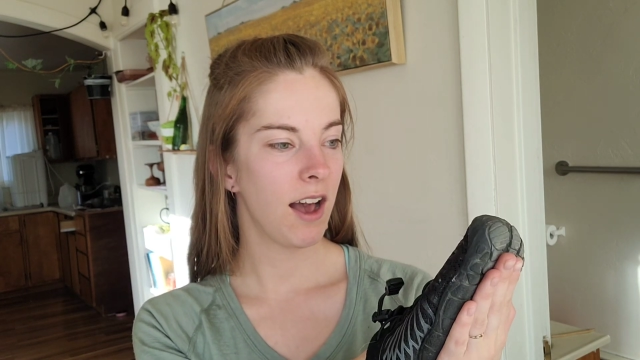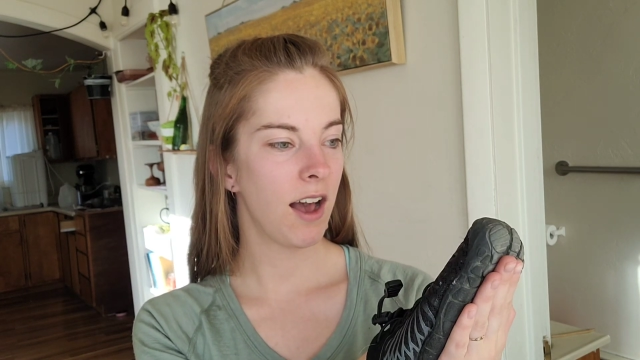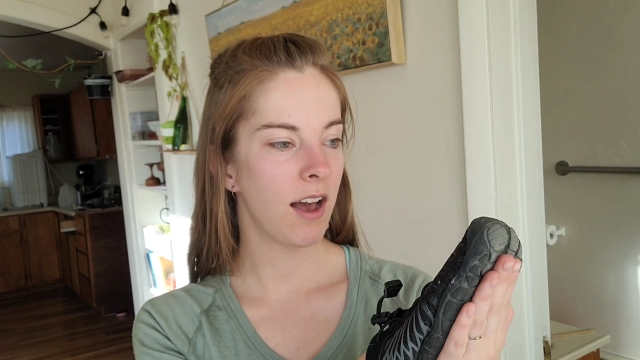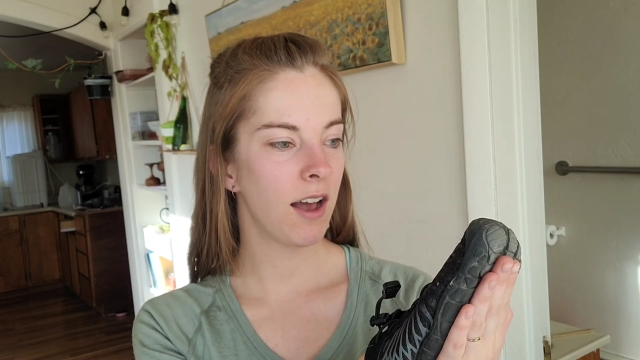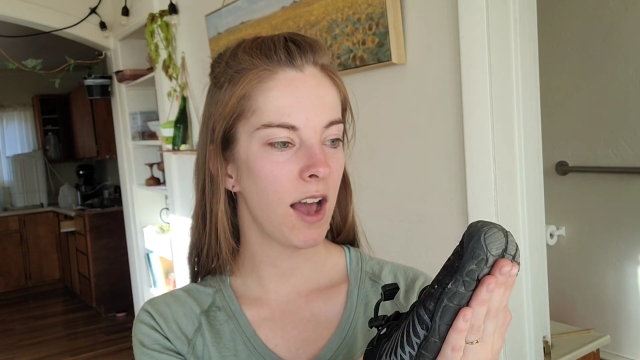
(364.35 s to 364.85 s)

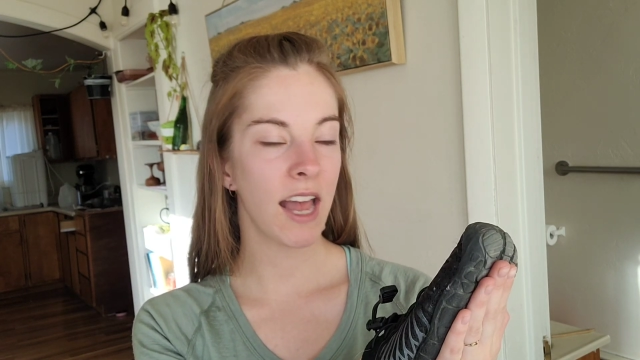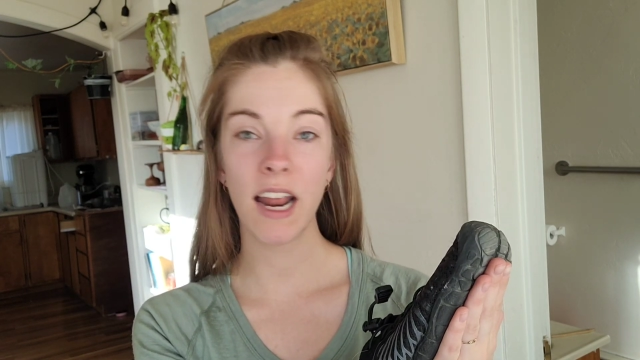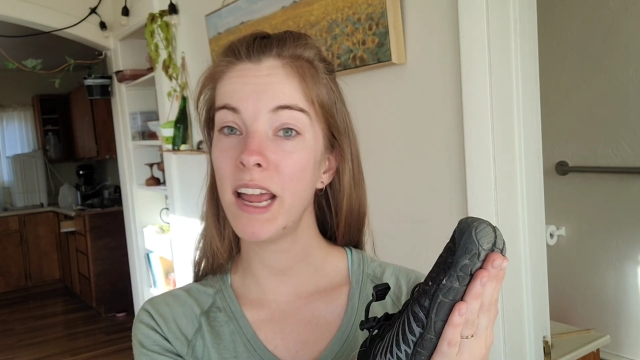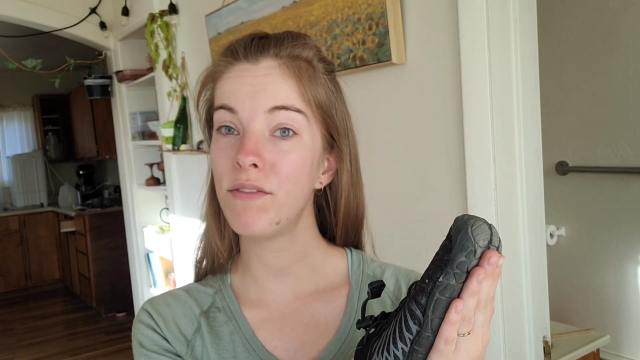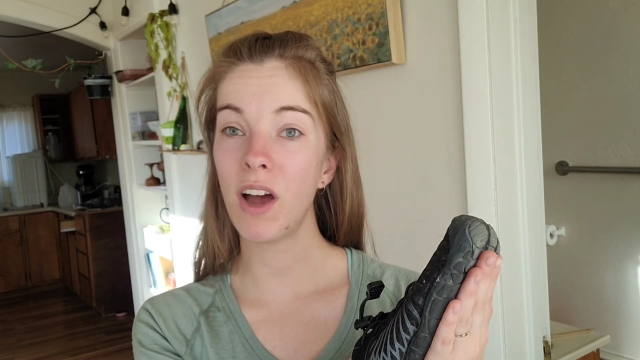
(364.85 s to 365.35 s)
and
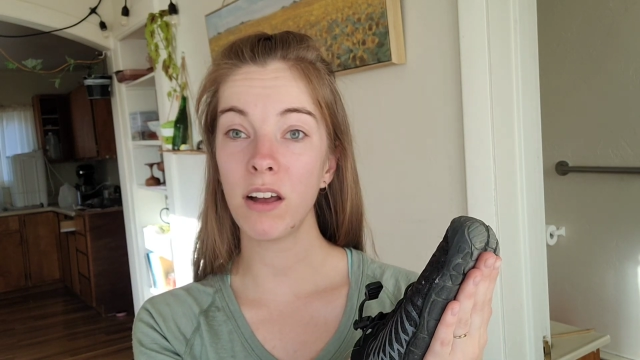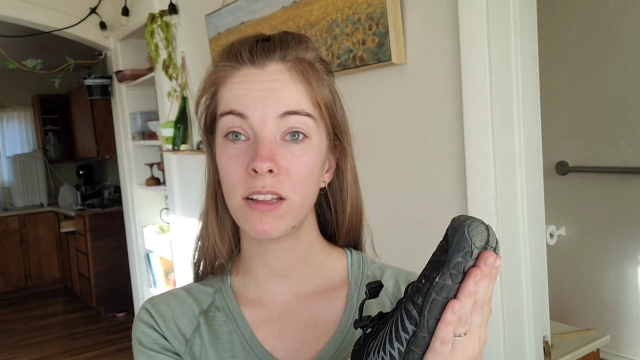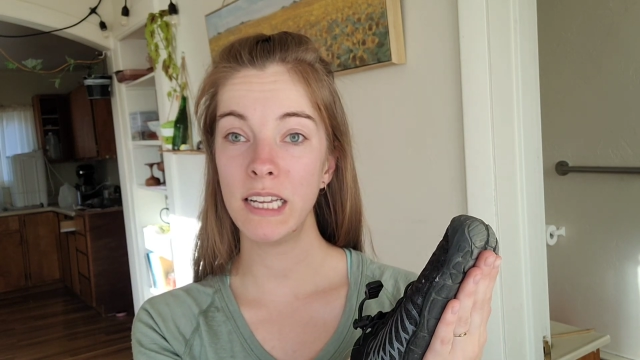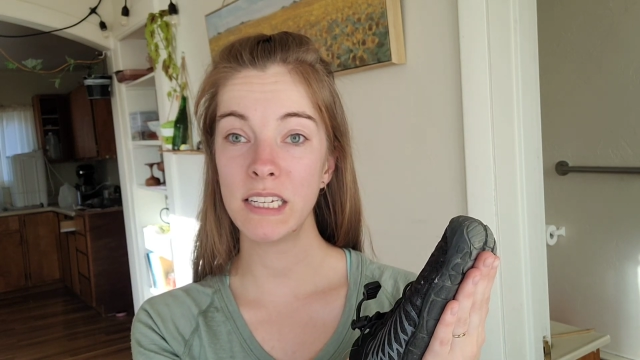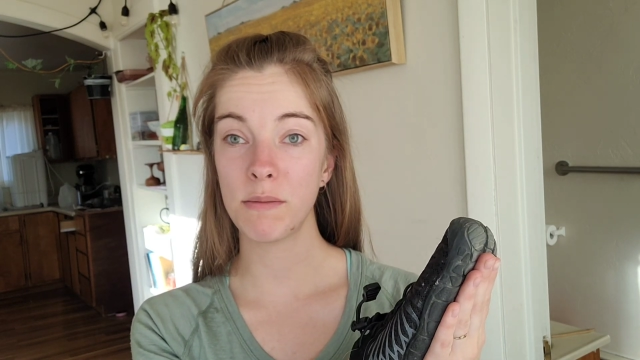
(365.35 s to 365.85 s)
I have not
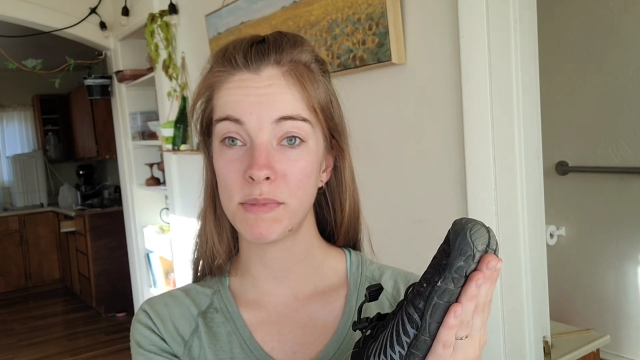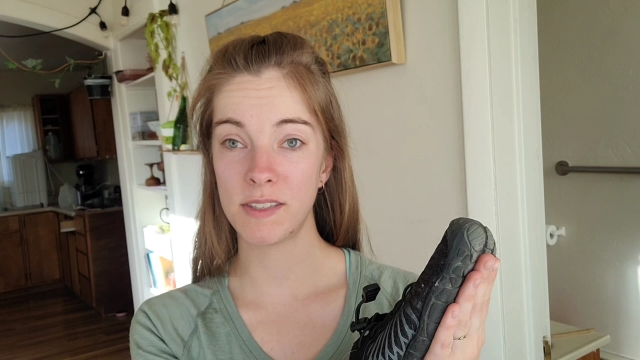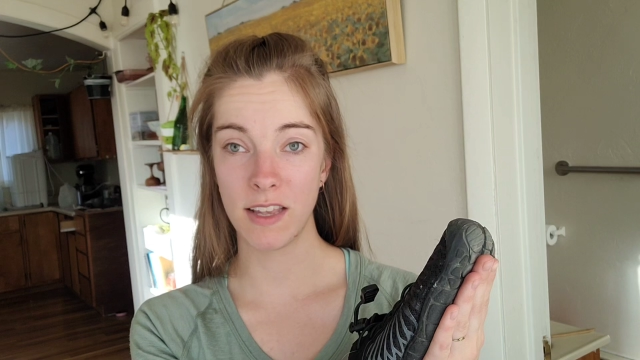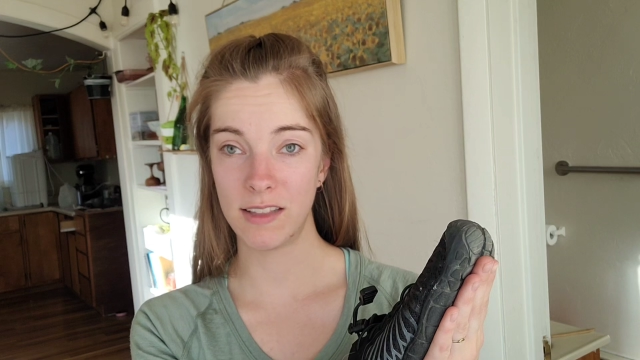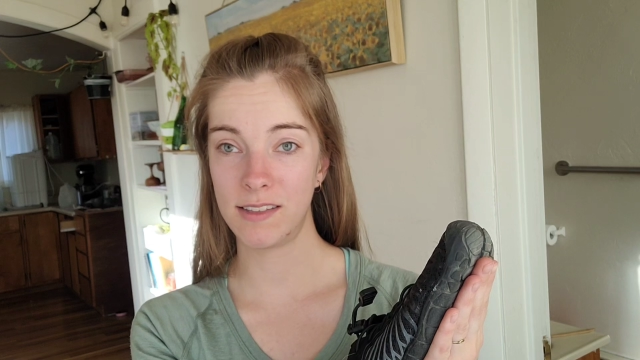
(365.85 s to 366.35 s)
cleaned them
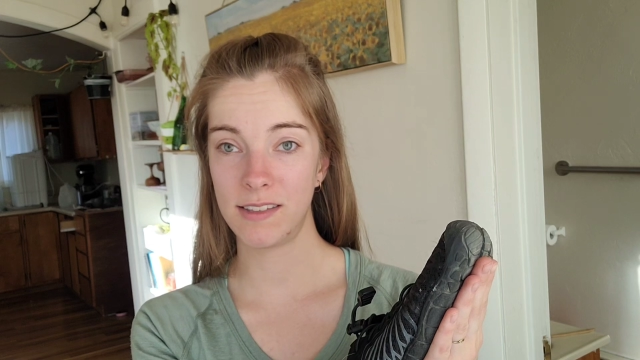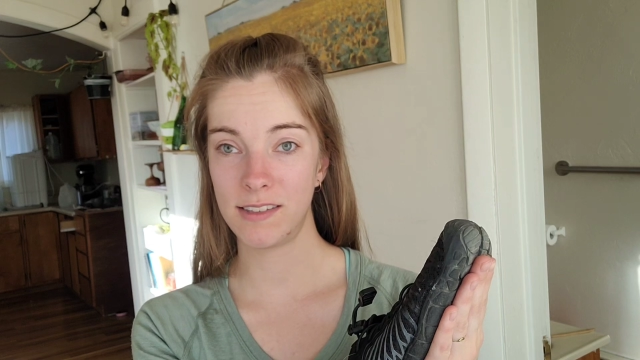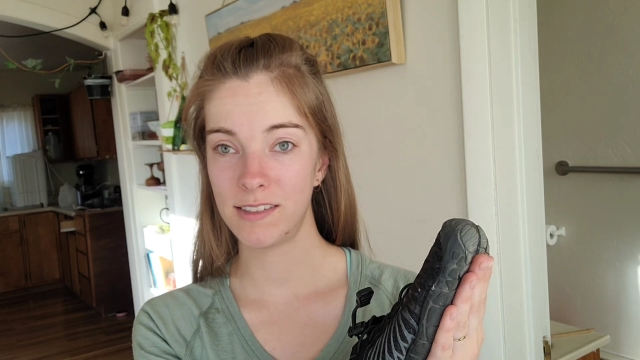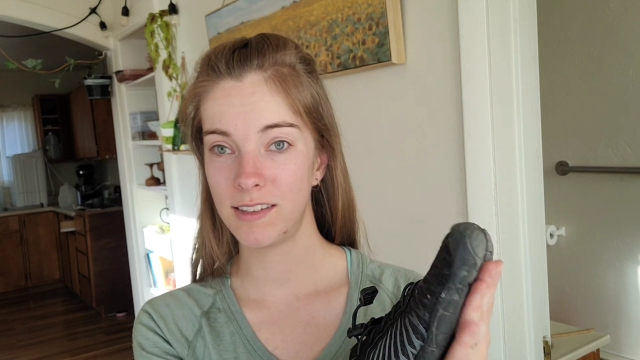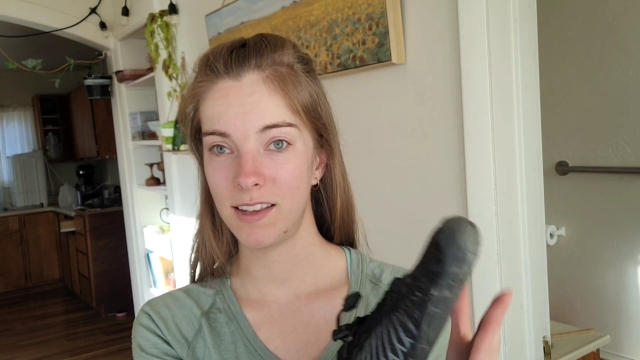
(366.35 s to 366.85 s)

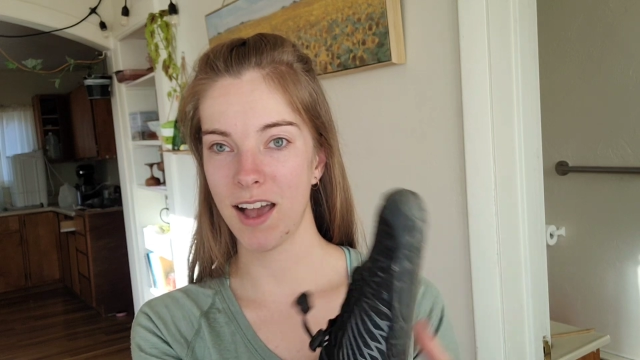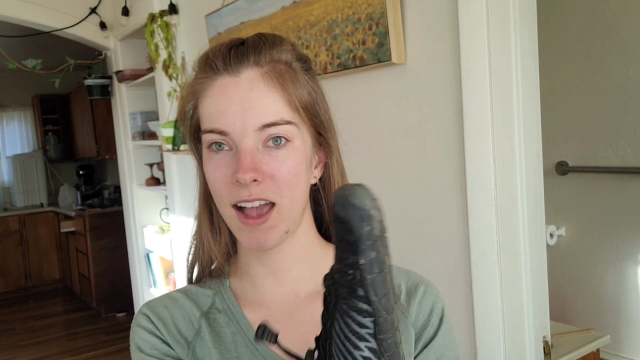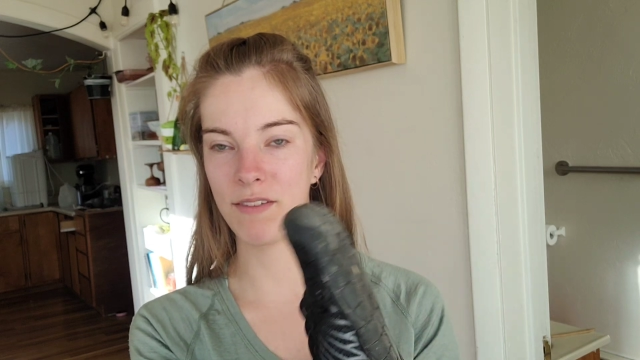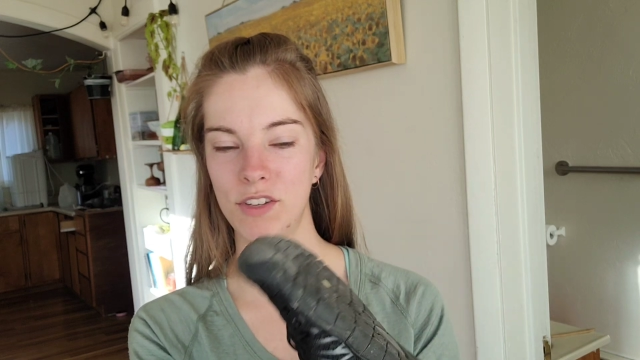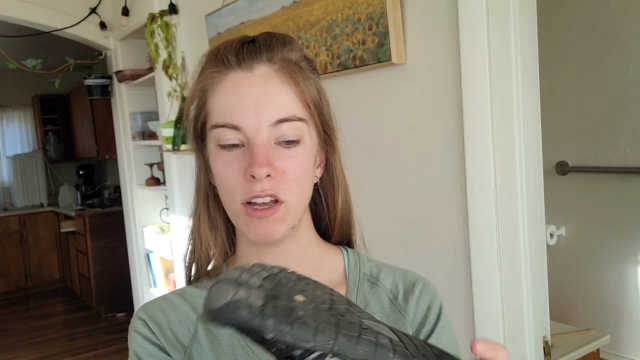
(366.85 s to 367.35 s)
since
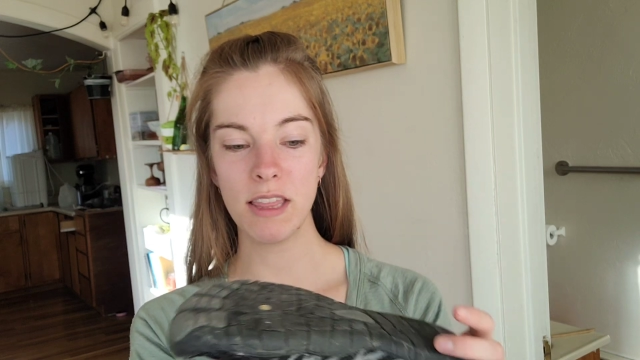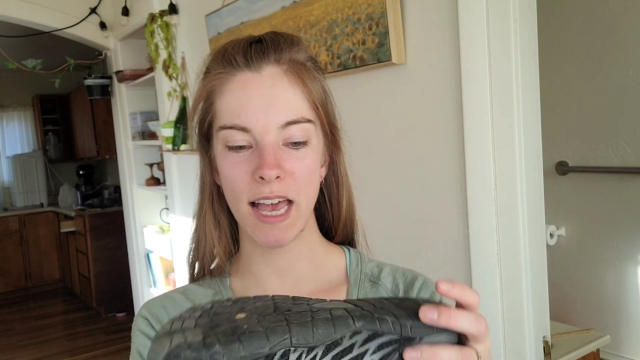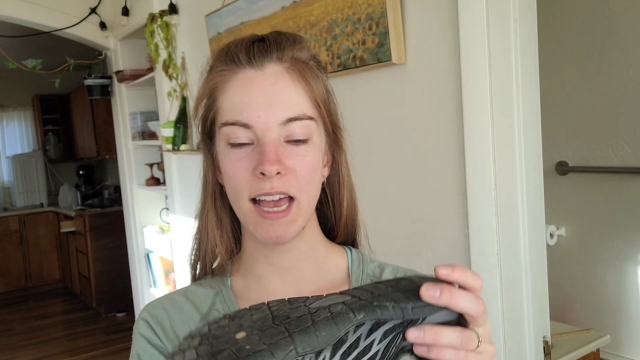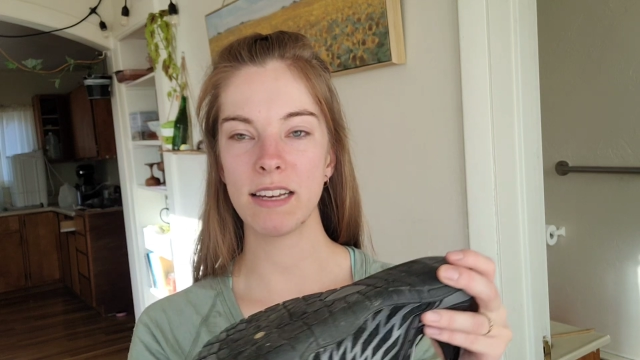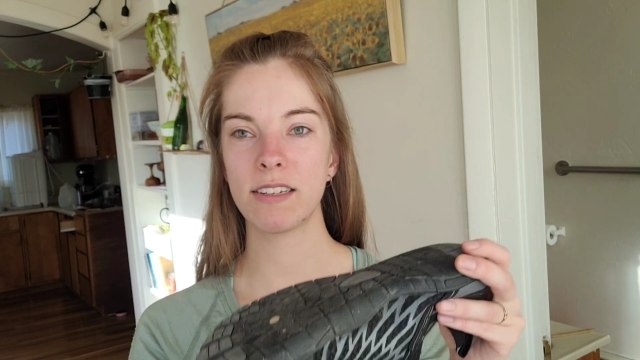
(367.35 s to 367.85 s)
I have done
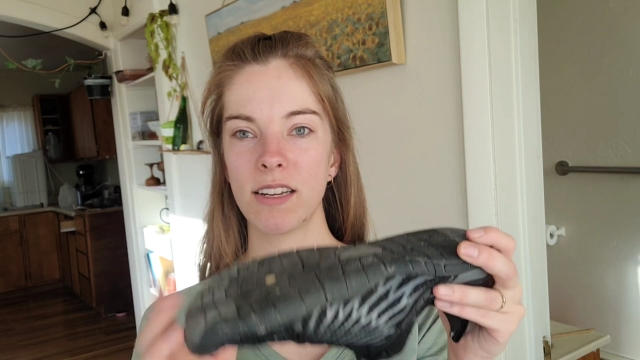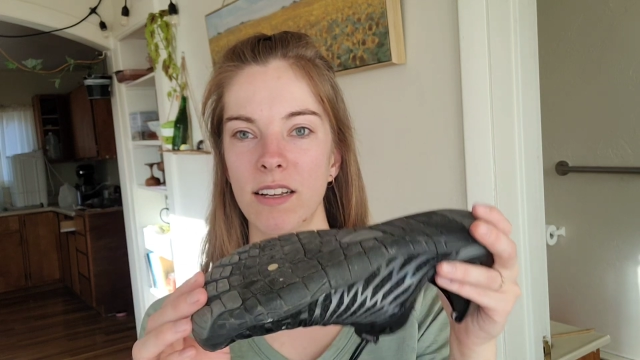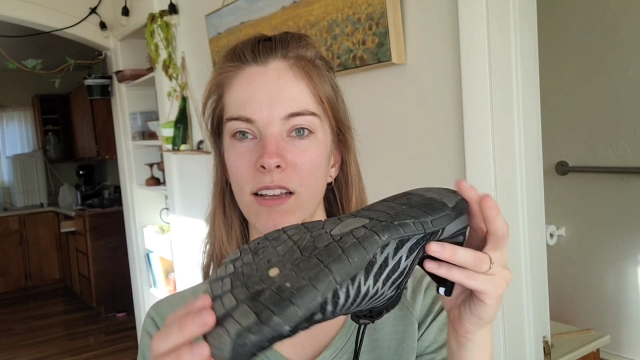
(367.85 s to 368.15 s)
that,